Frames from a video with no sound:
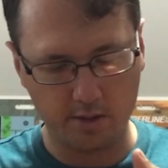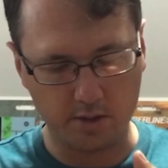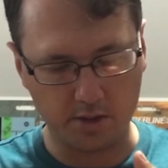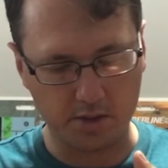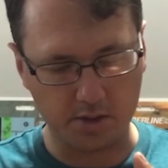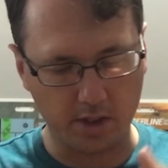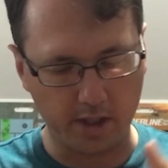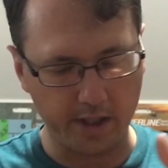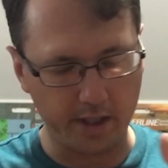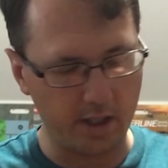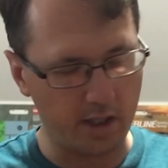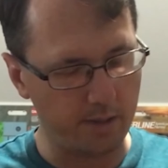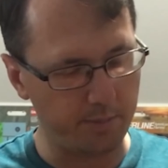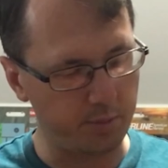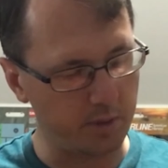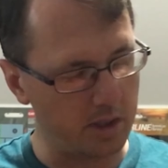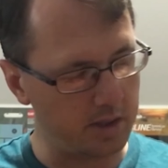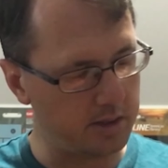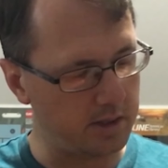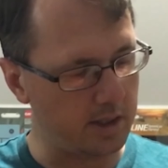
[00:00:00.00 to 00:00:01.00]
Just line it
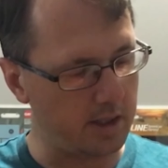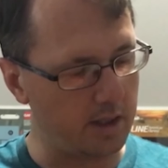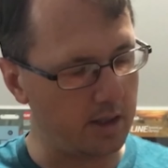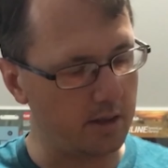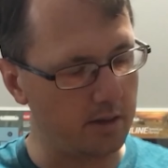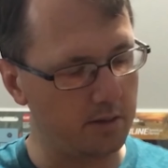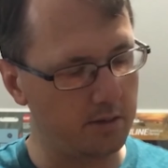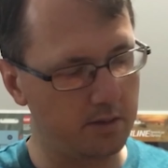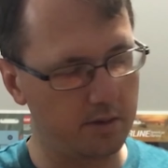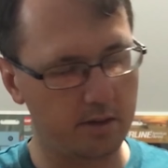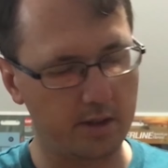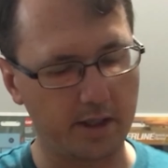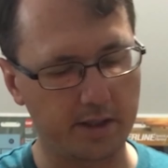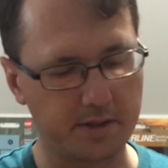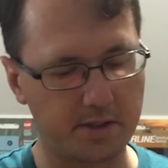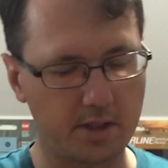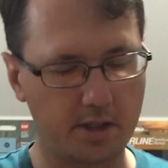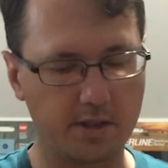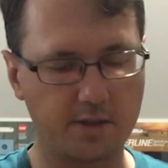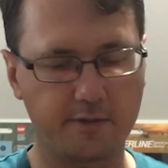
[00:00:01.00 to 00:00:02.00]
up right there,
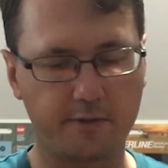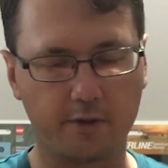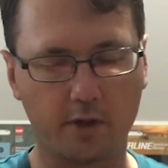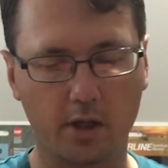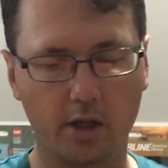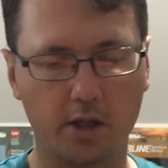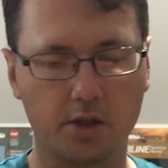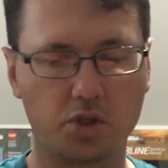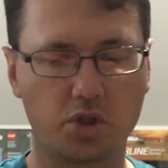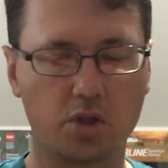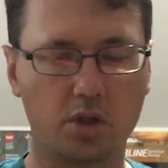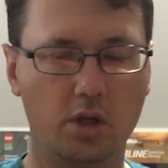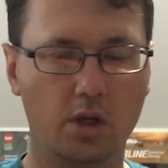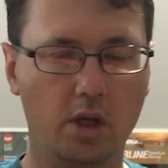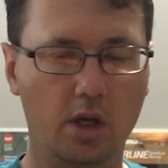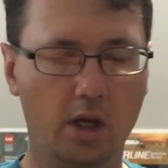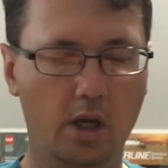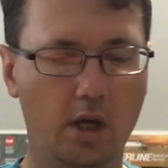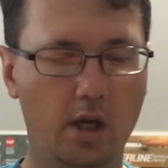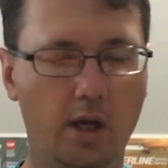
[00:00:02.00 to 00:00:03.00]
that stays
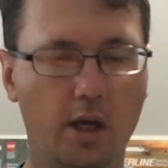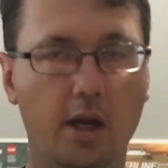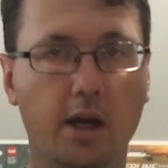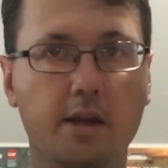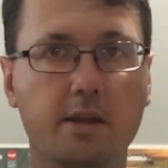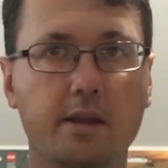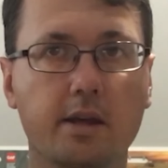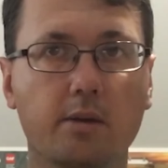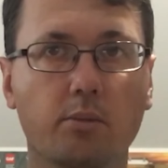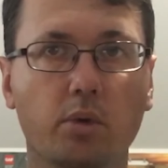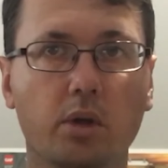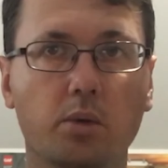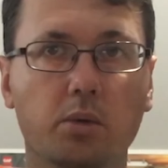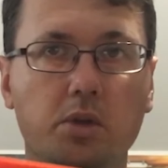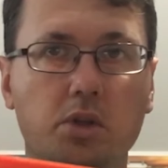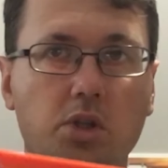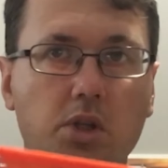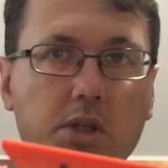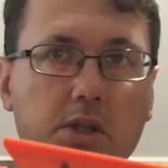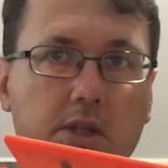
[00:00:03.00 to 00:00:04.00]
flush, and then we
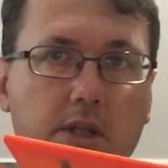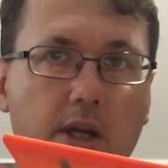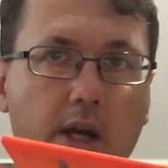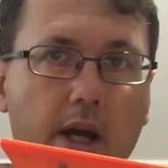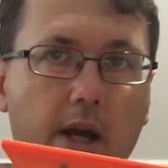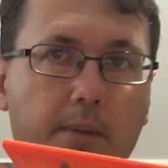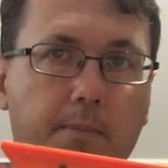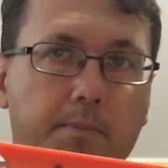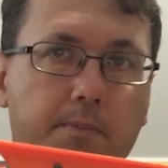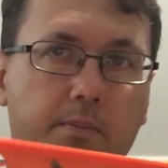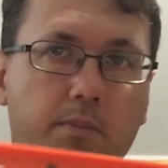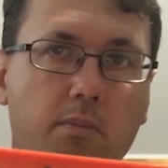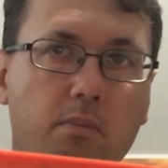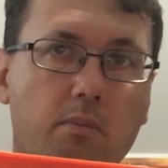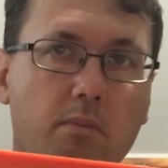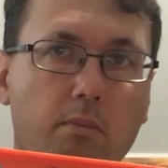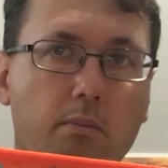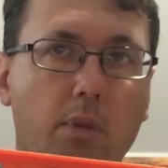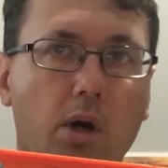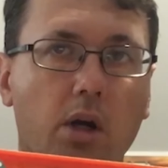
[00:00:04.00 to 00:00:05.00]
would just
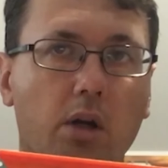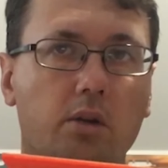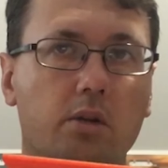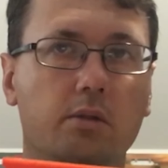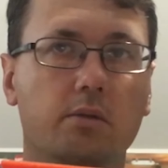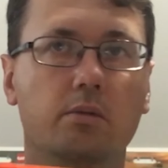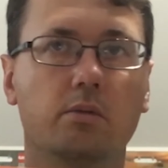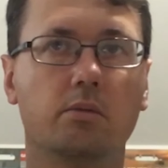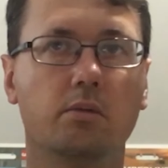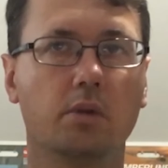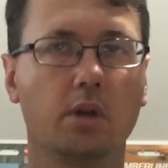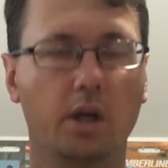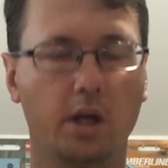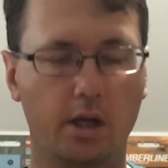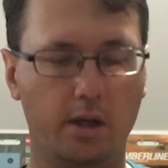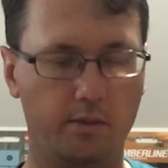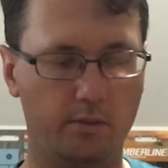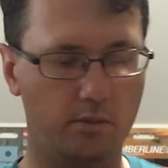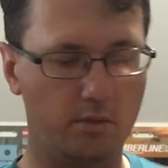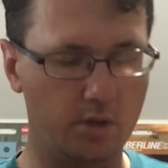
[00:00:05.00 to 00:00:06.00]
mark,
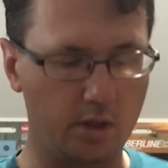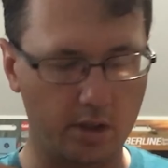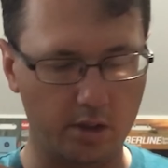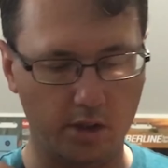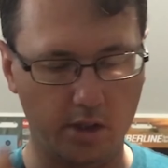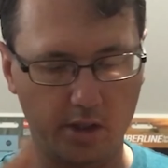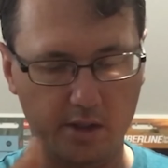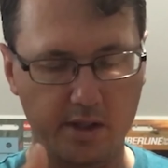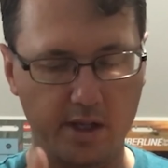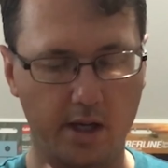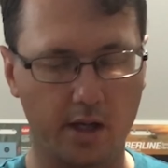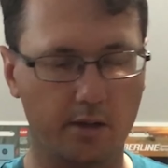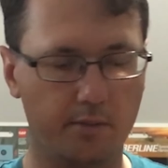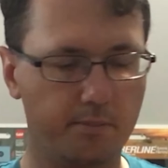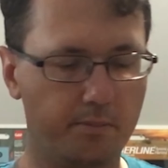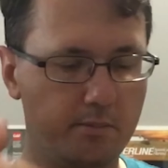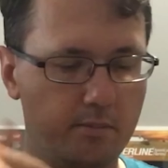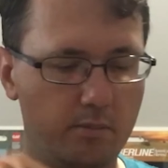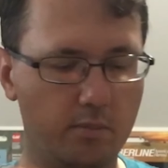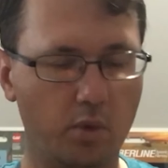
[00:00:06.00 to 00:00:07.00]
not along
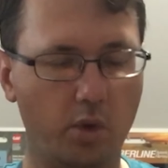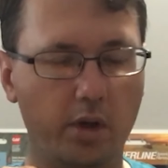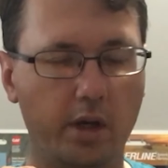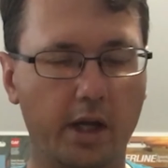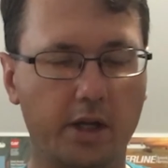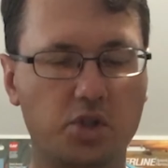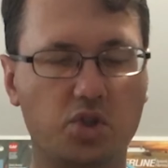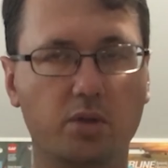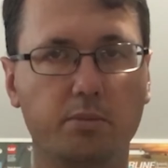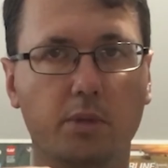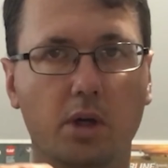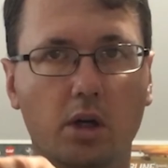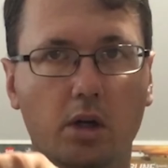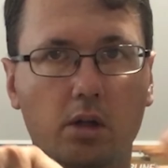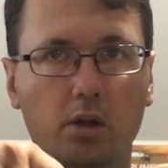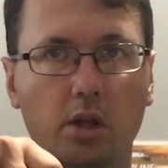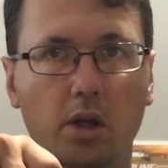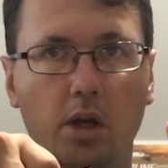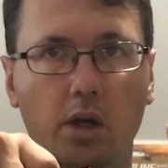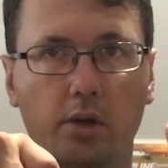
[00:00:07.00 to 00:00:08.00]
there, we'd actually
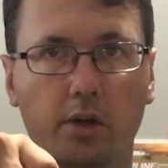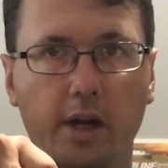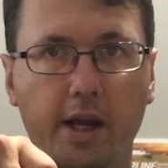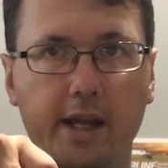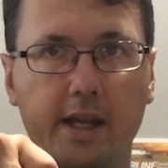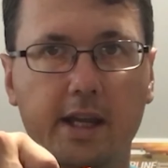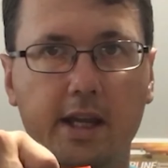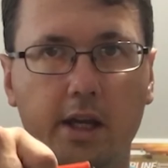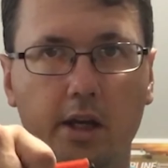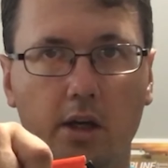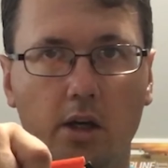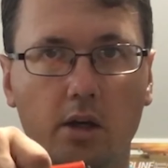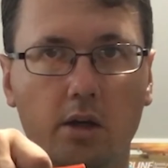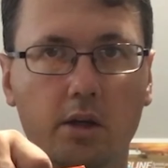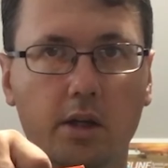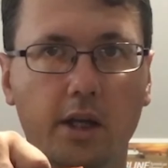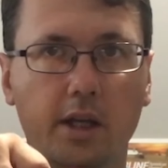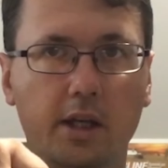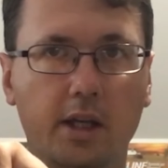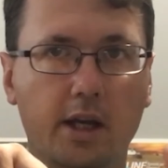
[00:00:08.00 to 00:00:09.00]
mark along right
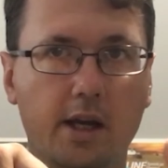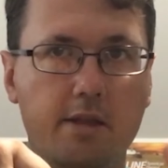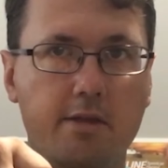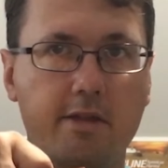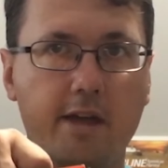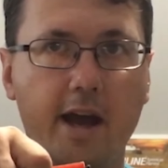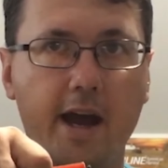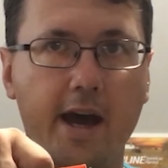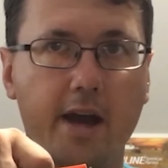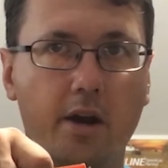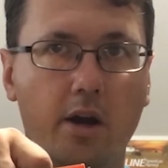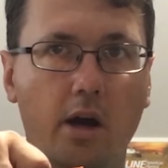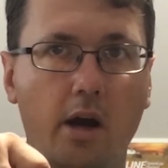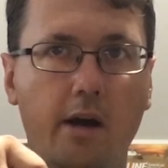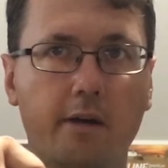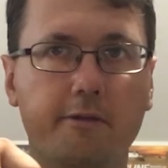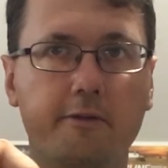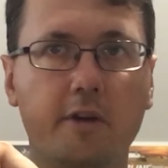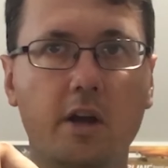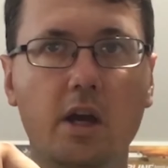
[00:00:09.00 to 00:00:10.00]
here and cut that
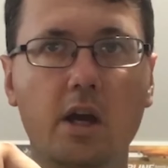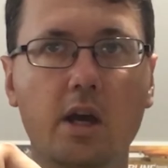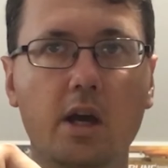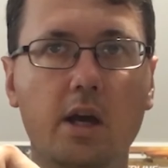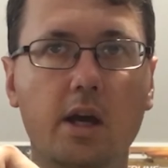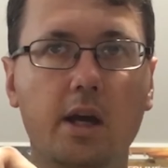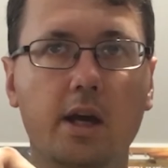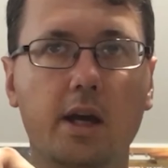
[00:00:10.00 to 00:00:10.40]
off.